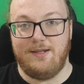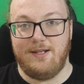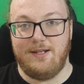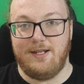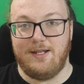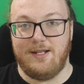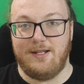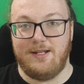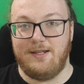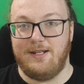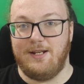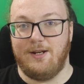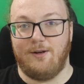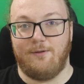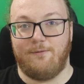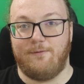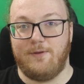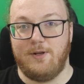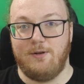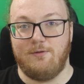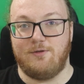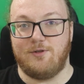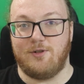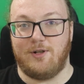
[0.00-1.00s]
In the near
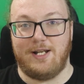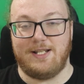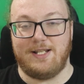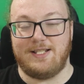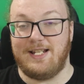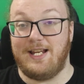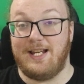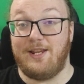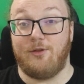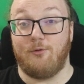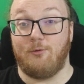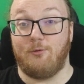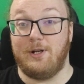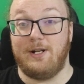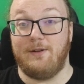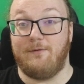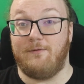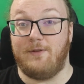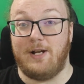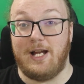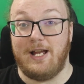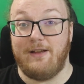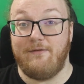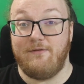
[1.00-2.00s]
future, I'd say 3 to
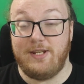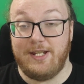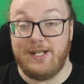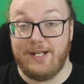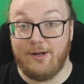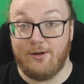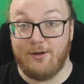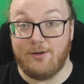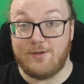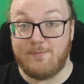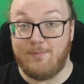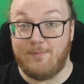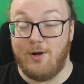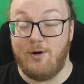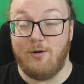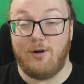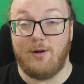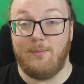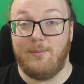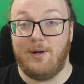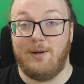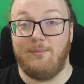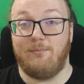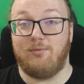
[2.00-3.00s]
5 years,
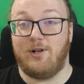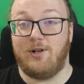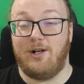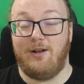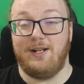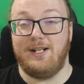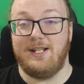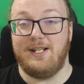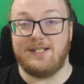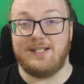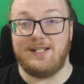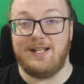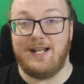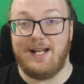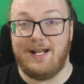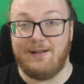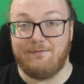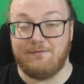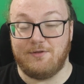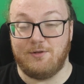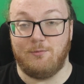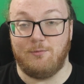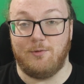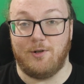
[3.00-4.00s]
Pokemon probably doesn't
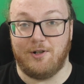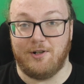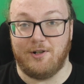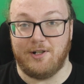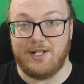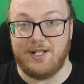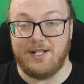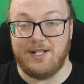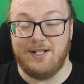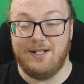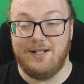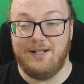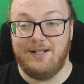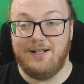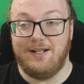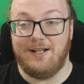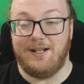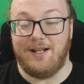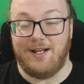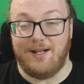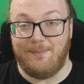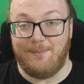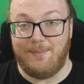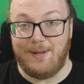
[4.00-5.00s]
have to worry
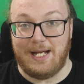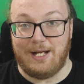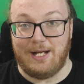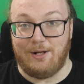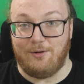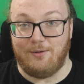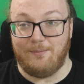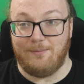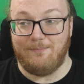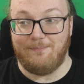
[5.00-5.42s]
about